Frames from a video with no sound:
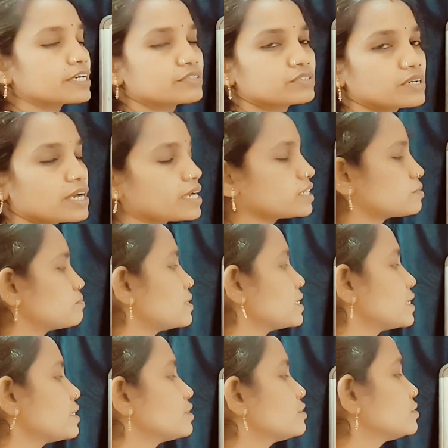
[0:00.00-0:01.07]
extra H plus
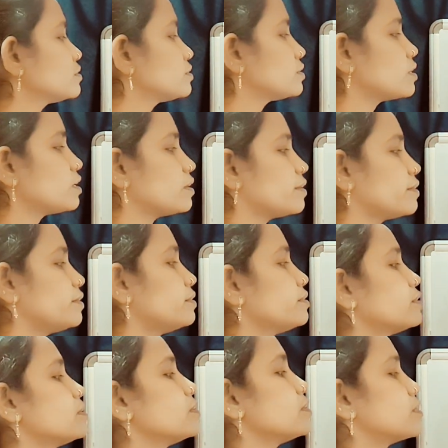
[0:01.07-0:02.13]
ions are
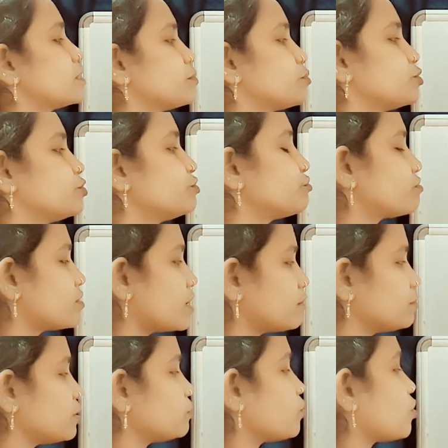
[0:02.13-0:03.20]
removed
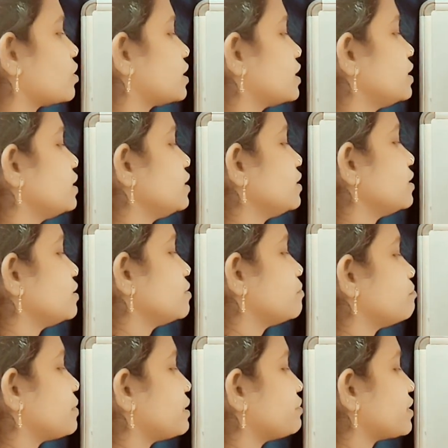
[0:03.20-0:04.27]
from the body
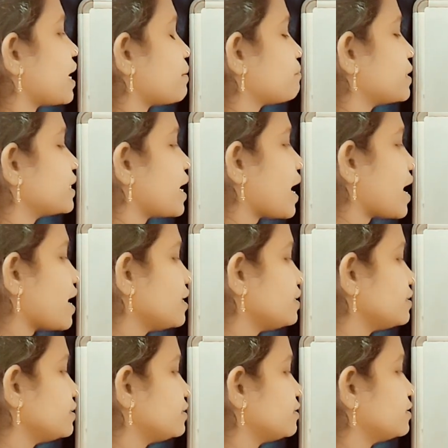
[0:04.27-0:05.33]
by trapping
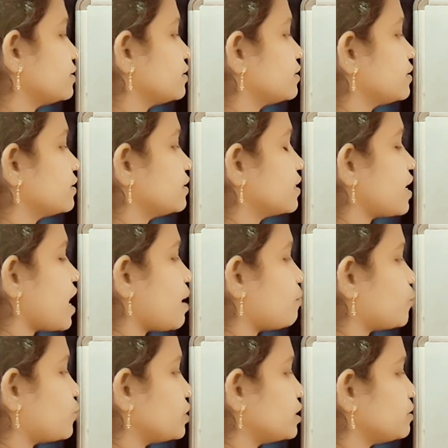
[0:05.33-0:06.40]
as
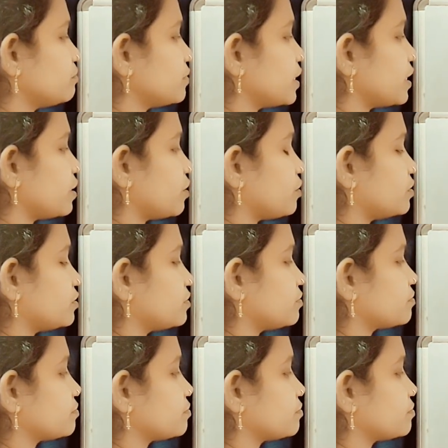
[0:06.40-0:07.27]
ammonium ion.